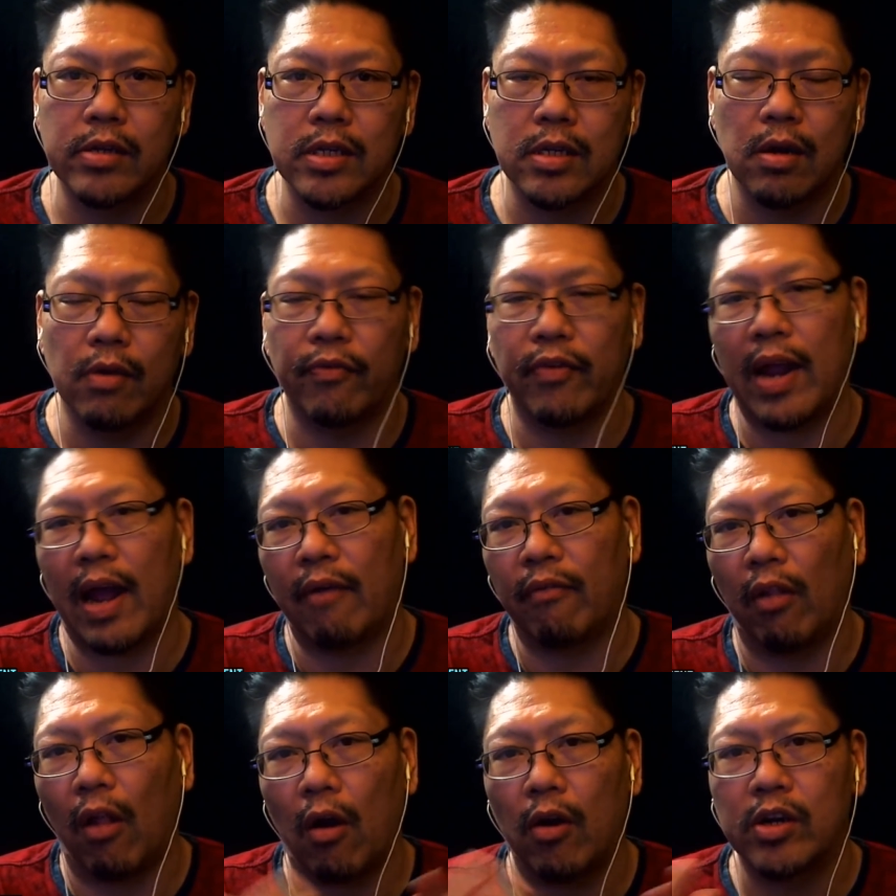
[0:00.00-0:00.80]
So if you
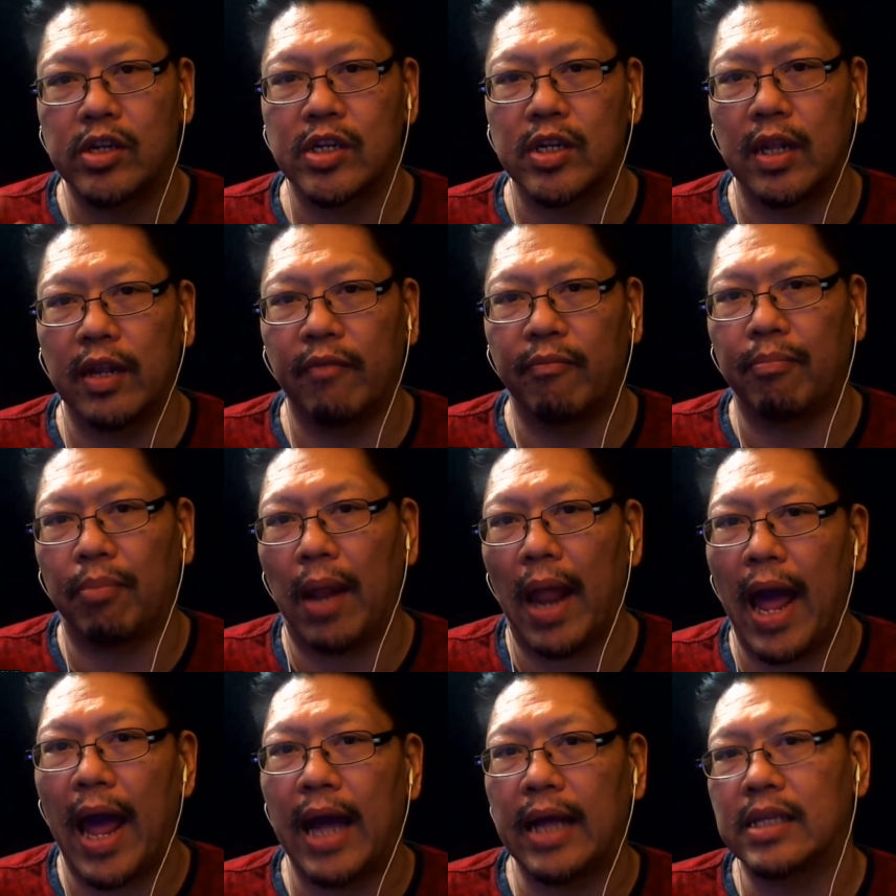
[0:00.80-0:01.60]
have large leaf
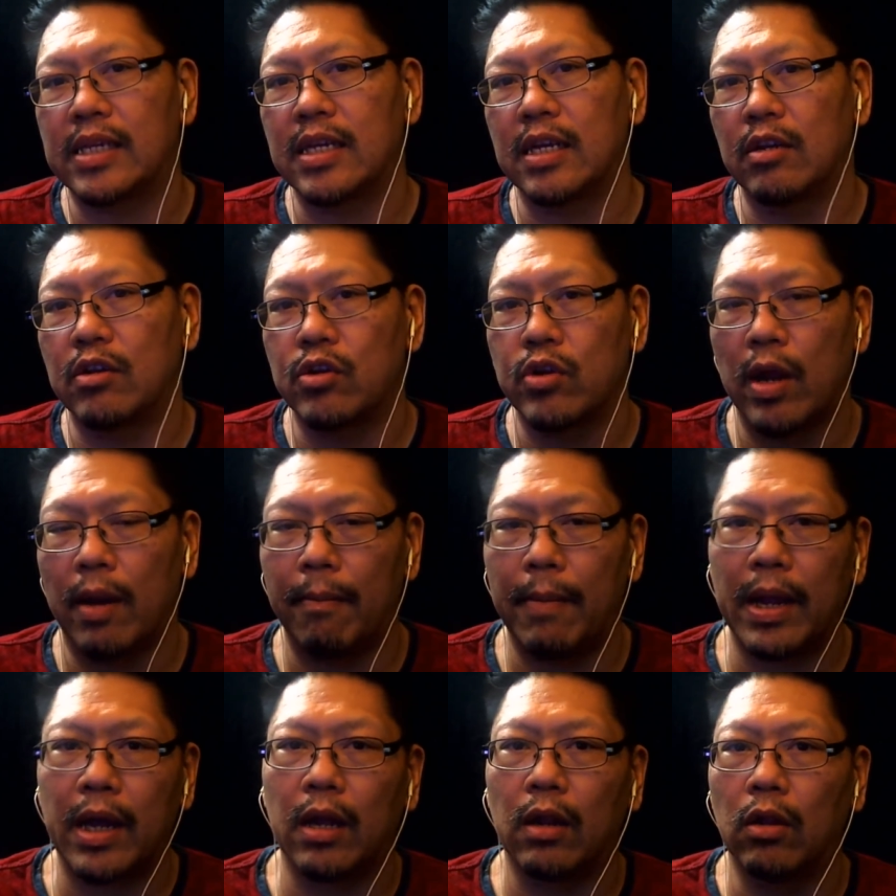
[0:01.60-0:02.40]
plants and you're trying to
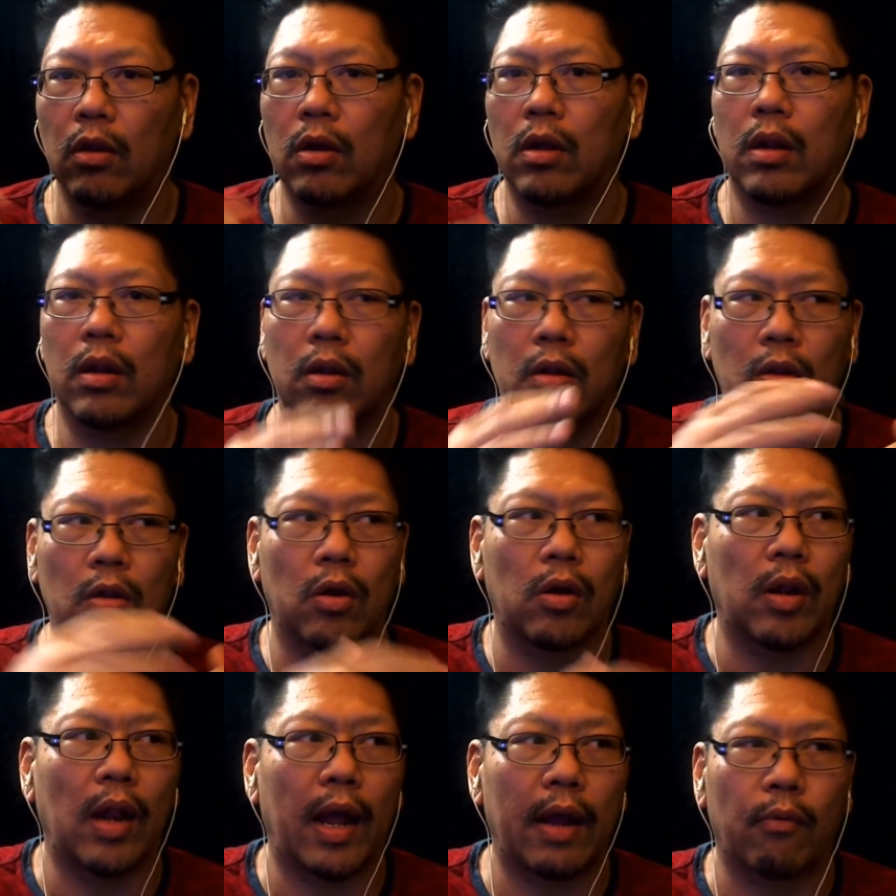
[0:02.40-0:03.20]
make it
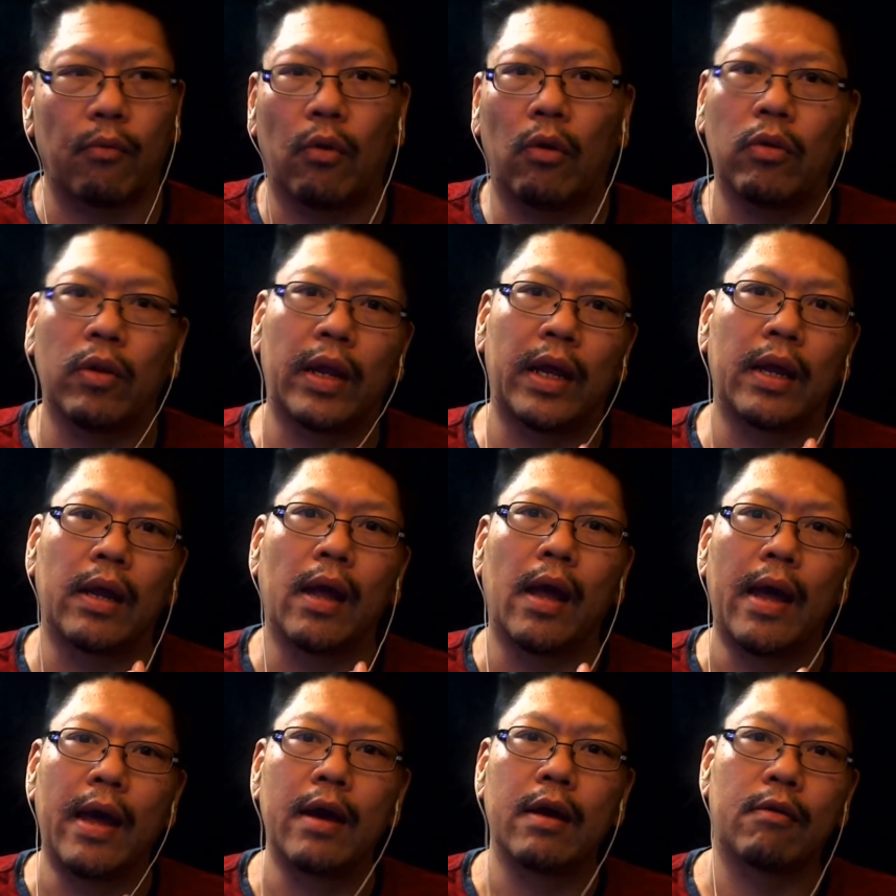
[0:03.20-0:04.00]
look like rolling
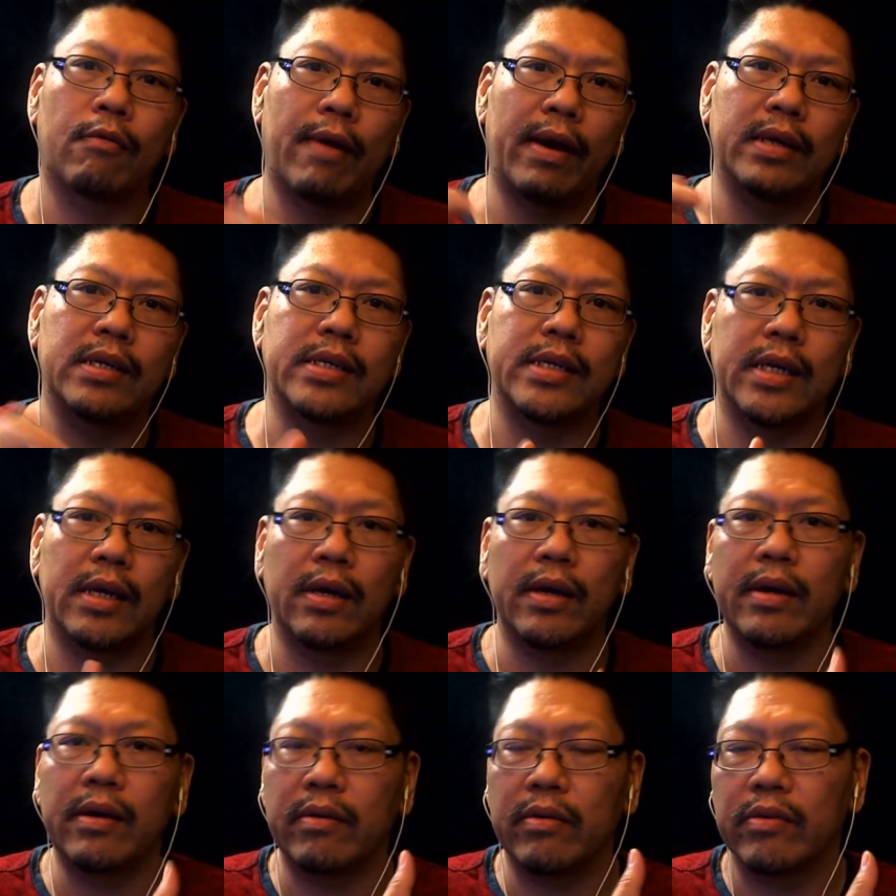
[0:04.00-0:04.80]
grassy
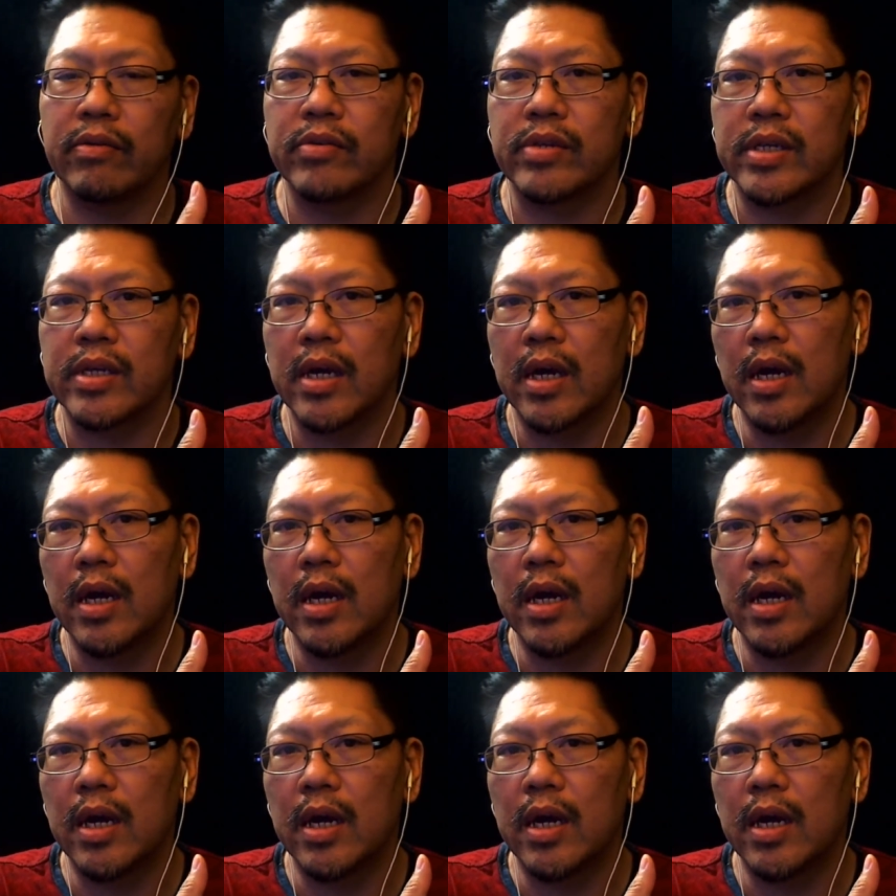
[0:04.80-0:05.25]
hills,